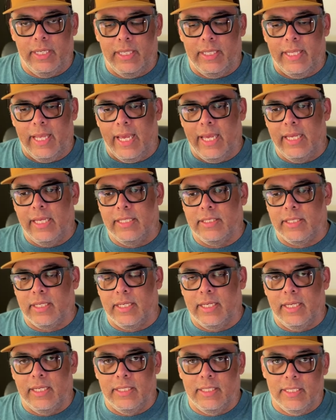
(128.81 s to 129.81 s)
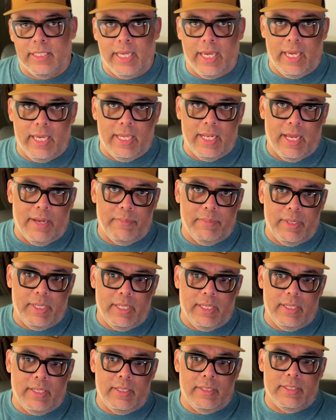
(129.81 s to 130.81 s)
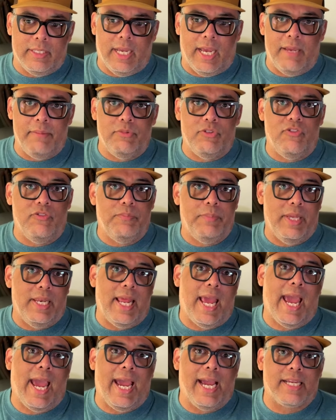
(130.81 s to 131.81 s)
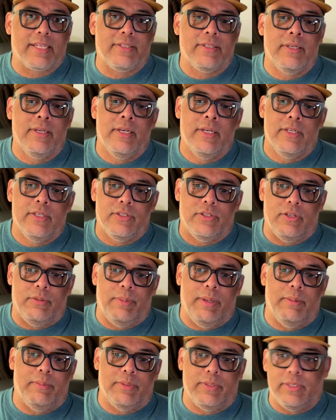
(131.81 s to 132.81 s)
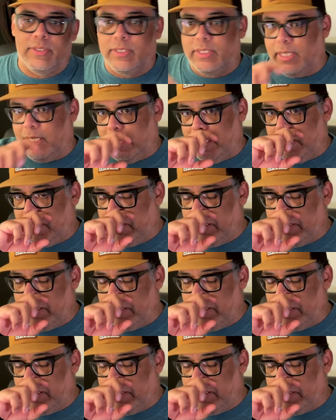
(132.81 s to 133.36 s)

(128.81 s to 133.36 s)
and that is going to indicate how many times you've been hacked. So you'll be able to see